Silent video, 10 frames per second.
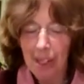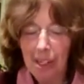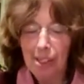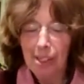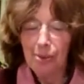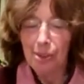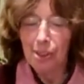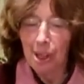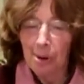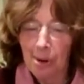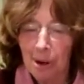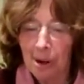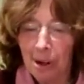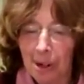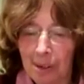So the
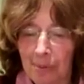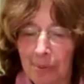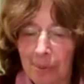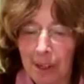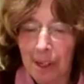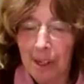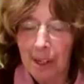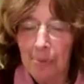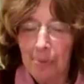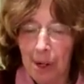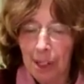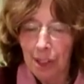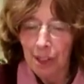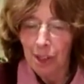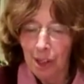Zohar, in
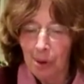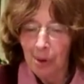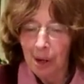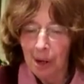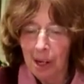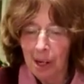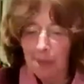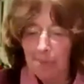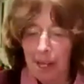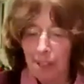Parshas Noach, page